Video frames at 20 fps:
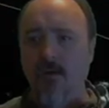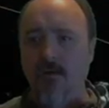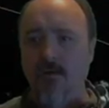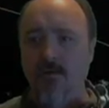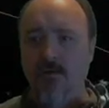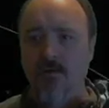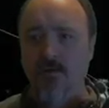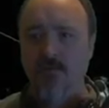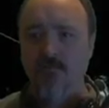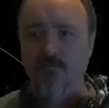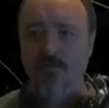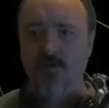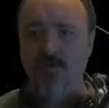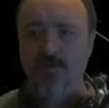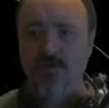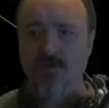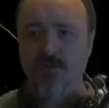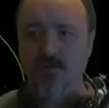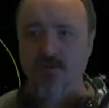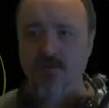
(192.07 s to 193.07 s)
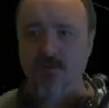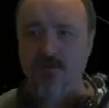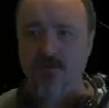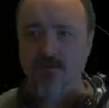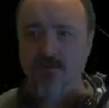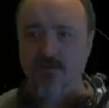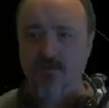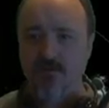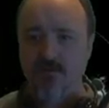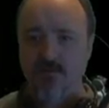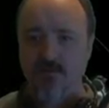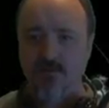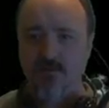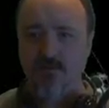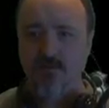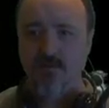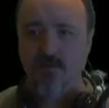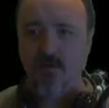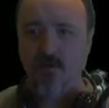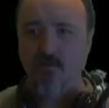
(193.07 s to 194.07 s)
Didn't we just...
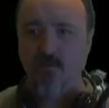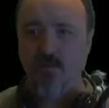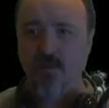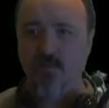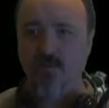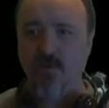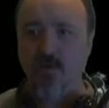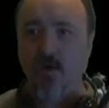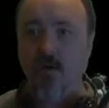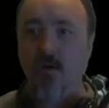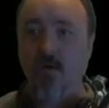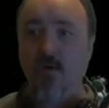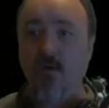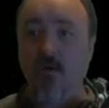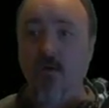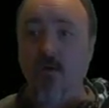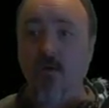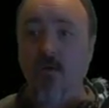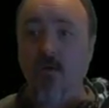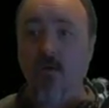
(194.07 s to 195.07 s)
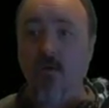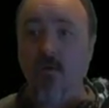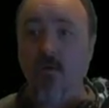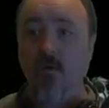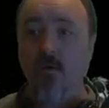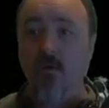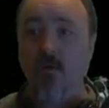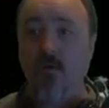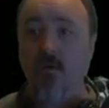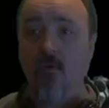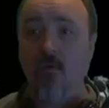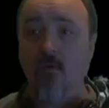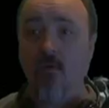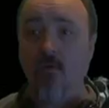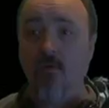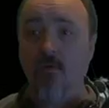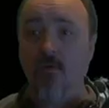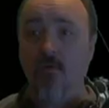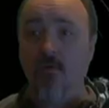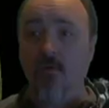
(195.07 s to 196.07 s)
Oh, maybe... Oh,
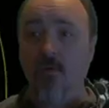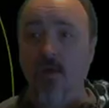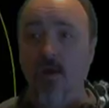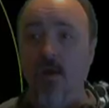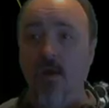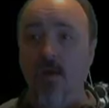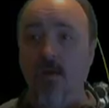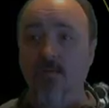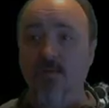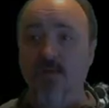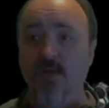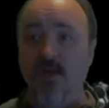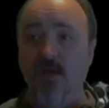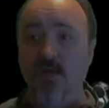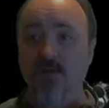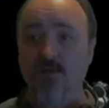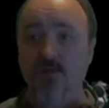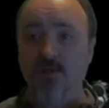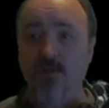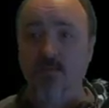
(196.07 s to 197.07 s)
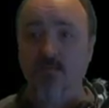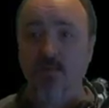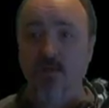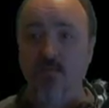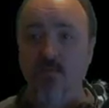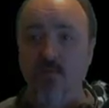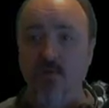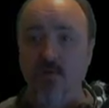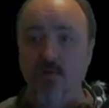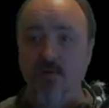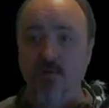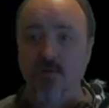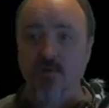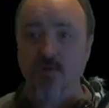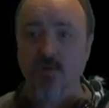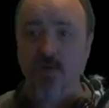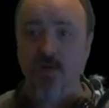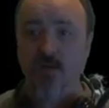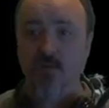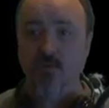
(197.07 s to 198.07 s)
crap-tastic. Maybe we can only
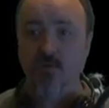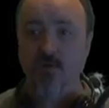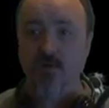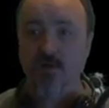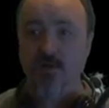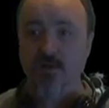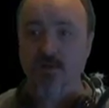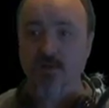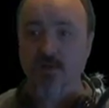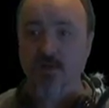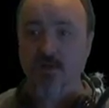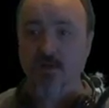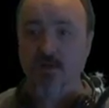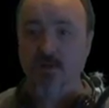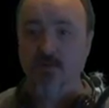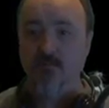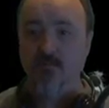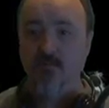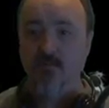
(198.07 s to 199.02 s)
track one at a time.